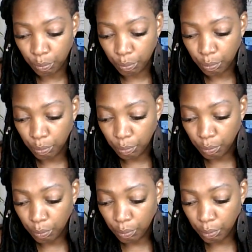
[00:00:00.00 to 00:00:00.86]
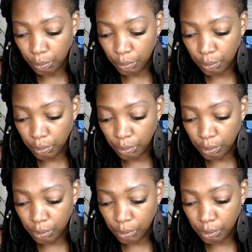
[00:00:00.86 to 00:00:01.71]

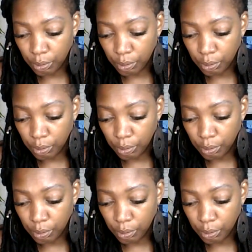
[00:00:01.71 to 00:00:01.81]
[no speech]